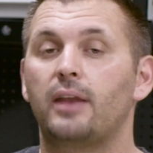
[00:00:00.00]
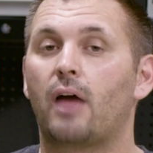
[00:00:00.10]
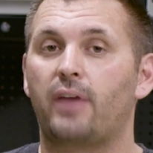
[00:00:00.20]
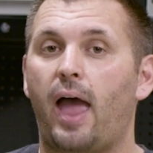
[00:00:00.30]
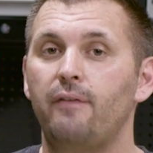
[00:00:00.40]
Now
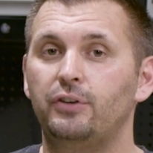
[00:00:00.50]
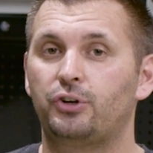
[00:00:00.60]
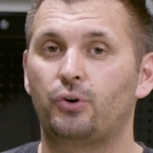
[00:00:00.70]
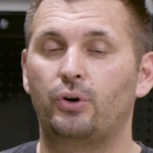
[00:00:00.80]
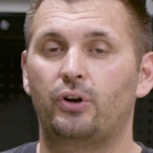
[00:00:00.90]
if you have a
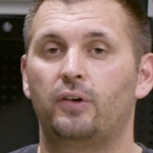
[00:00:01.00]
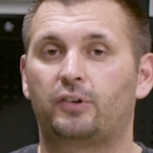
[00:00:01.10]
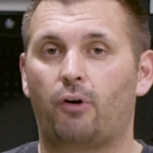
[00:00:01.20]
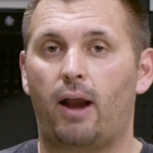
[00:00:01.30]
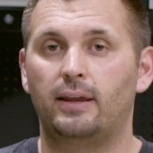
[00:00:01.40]
short nose
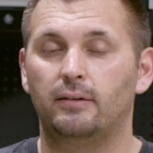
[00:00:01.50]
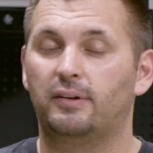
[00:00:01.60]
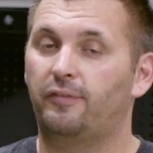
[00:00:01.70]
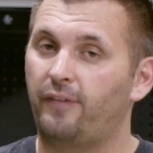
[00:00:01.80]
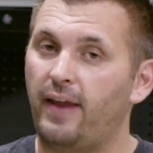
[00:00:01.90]
crank,
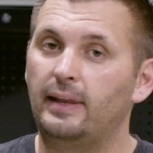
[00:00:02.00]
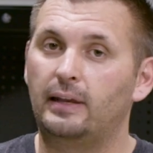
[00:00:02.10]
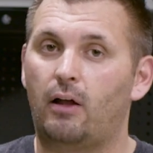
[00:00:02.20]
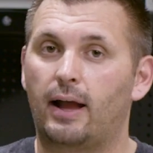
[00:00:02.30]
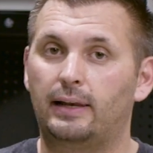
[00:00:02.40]
it's fairly
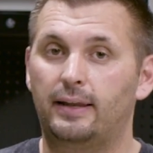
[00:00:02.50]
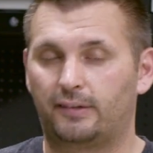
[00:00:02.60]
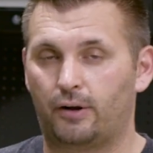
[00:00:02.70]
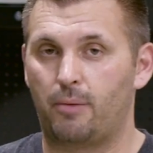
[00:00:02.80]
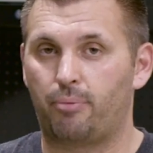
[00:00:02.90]
likely it's
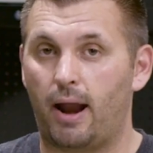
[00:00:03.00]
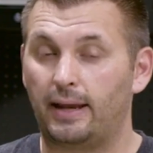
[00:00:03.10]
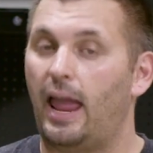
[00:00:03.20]
going to break.